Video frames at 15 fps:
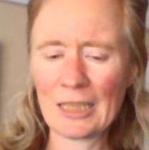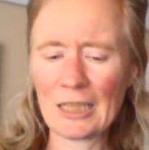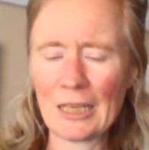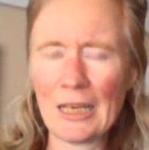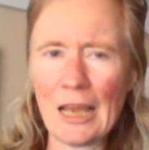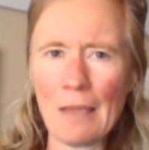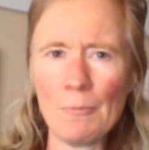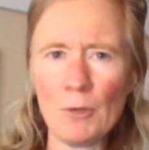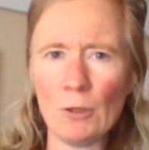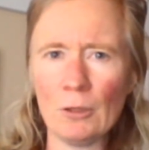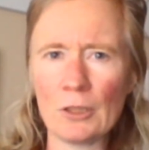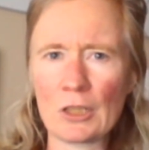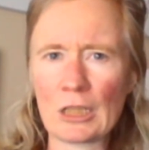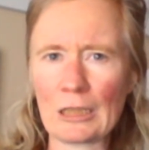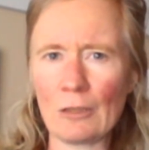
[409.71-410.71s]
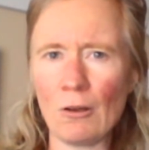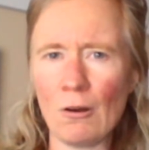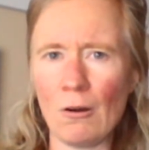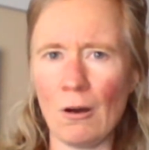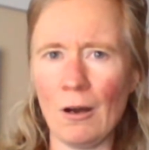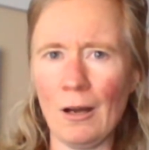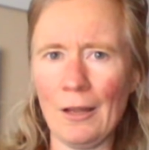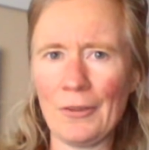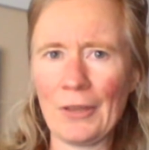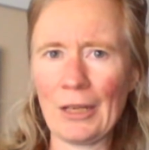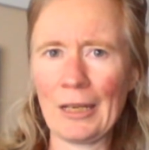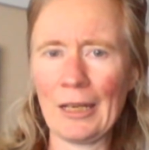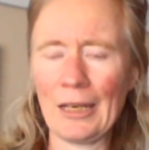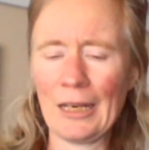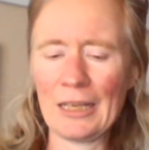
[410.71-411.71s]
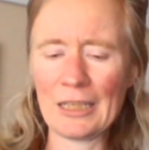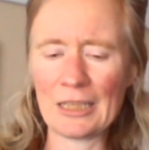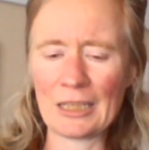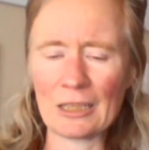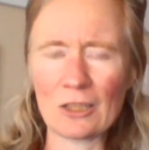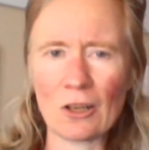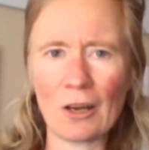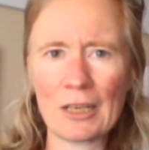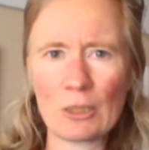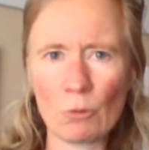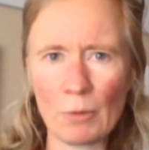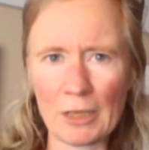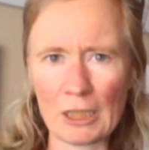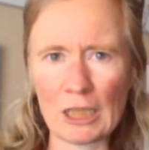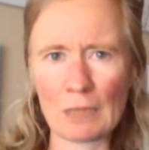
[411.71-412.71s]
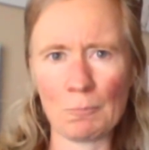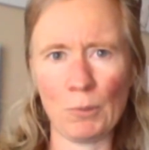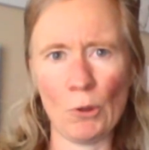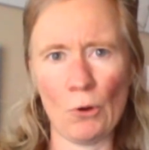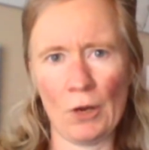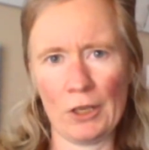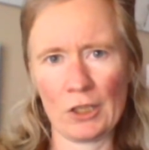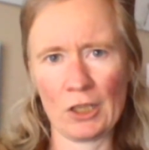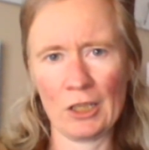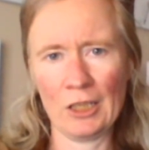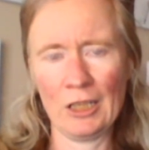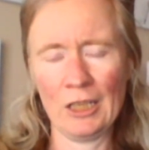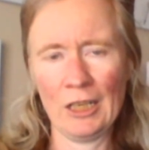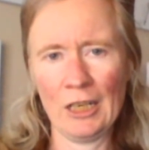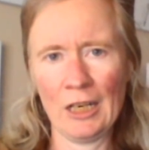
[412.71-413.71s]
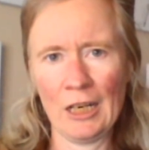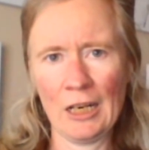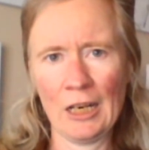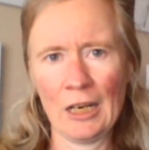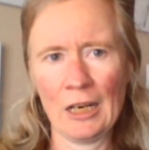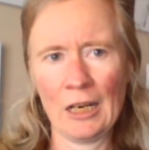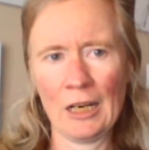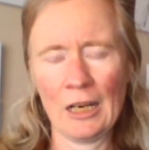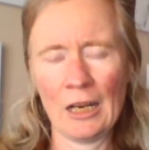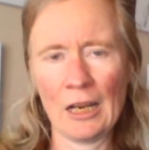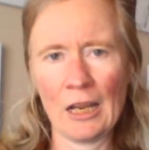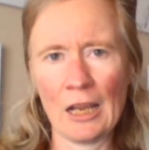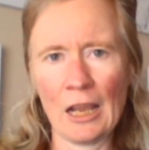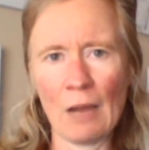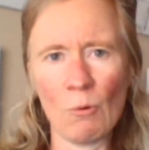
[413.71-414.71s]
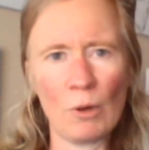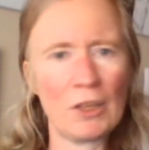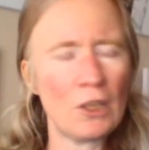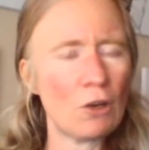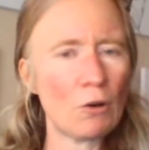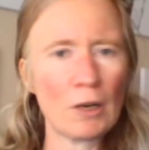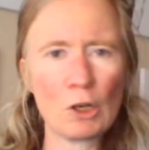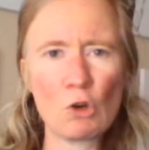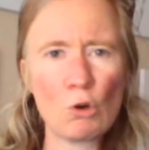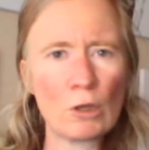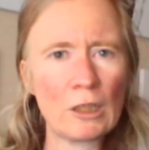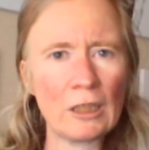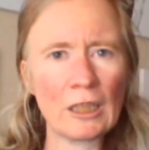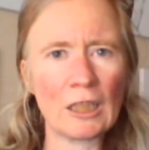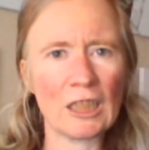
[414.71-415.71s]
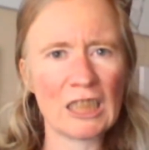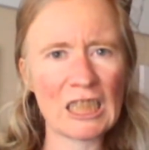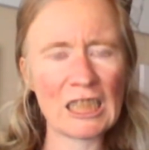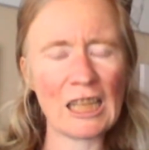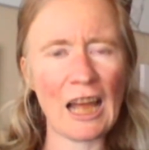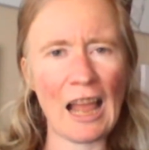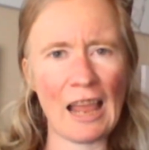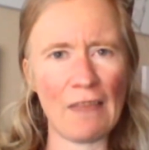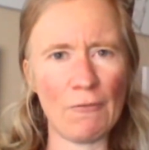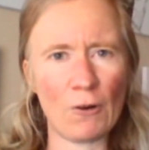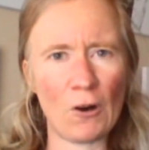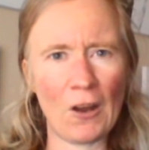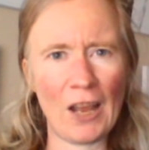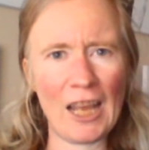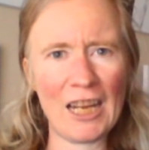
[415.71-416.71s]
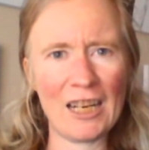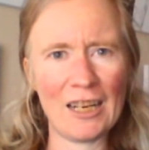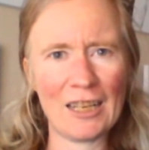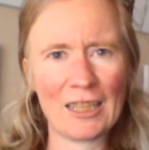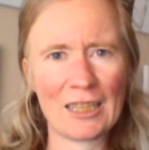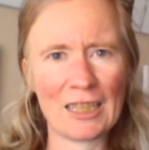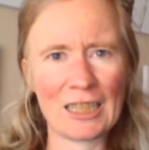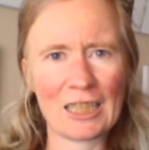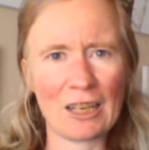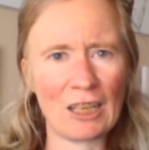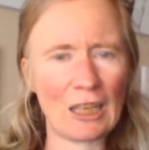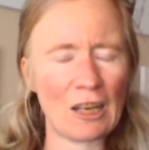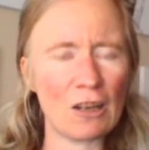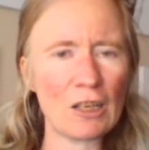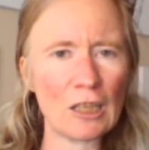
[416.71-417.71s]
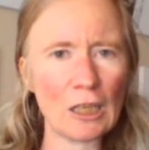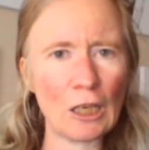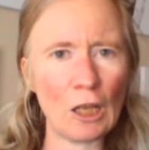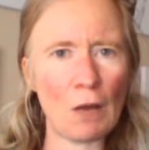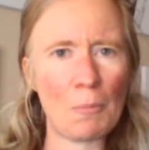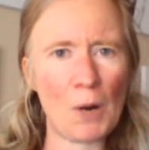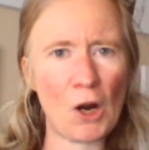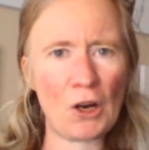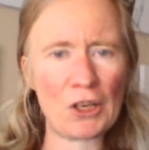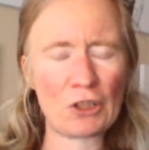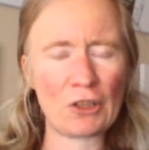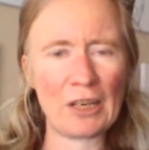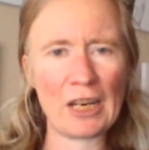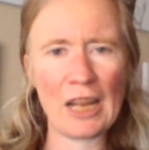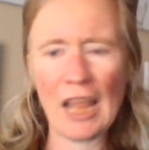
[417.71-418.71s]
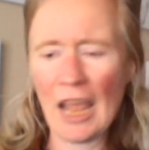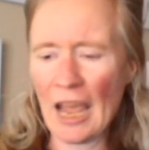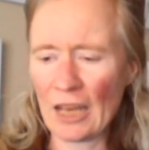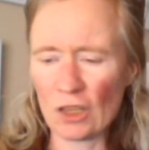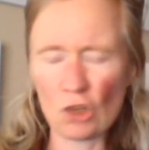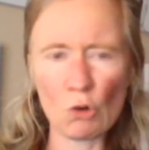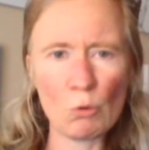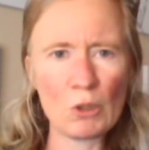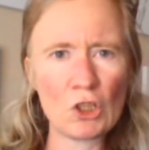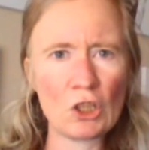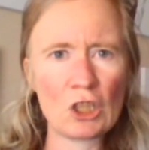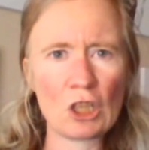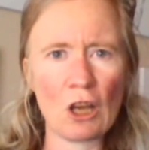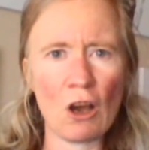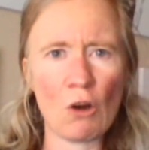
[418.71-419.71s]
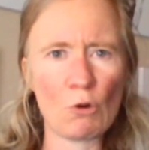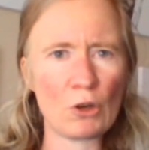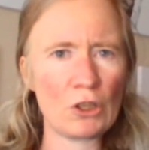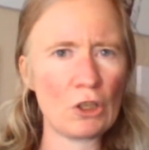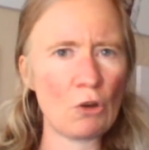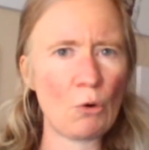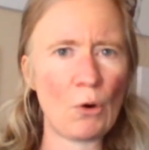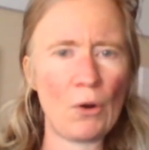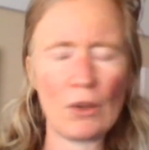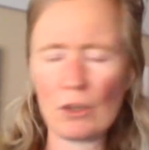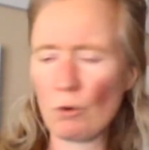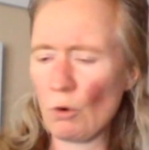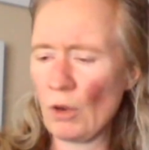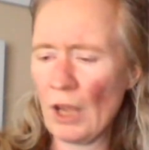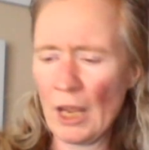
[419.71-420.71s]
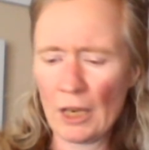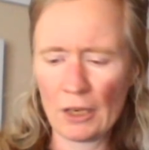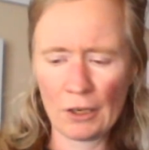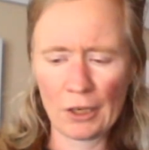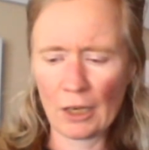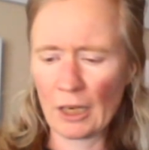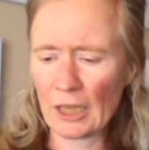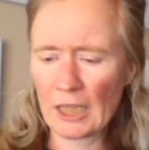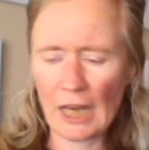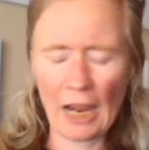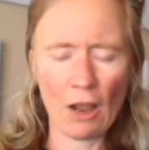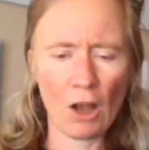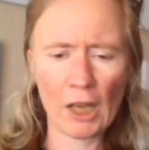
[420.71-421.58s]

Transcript: a nebulous law that is designed to exploit. And whether you're a good little slave, right, that's going to go to the laboratory and do as you're told, and you're going to say,